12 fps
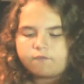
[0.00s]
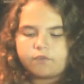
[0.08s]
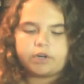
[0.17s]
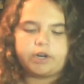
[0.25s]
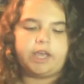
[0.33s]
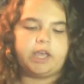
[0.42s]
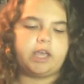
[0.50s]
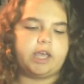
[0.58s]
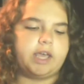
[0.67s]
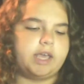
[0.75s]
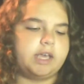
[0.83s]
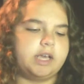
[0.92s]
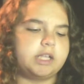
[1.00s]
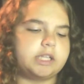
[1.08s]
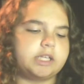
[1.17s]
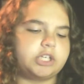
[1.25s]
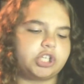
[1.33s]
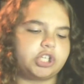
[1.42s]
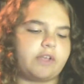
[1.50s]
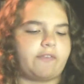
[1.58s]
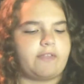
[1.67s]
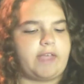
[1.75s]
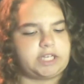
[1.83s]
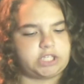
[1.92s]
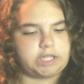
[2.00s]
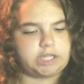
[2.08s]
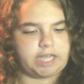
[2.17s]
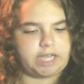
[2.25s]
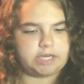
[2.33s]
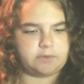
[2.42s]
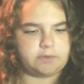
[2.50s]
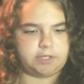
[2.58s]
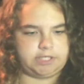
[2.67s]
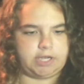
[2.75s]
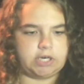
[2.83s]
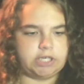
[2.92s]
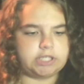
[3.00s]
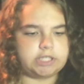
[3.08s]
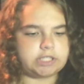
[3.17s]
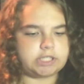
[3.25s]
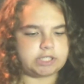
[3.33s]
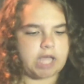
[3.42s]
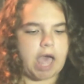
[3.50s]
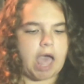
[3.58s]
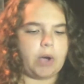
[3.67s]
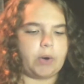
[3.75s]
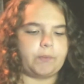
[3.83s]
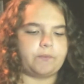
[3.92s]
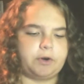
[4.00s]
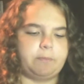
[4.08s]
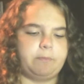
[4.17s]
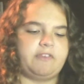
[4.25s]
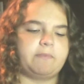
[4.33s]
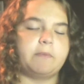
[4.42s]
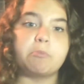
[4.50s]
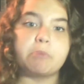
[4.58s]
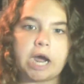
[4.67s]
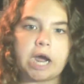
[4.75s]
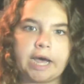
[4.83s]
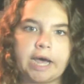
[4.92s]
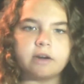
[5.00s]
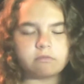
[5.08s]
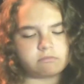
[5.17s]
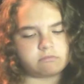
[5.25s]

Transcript: For English slash language arts, for Miss McBride,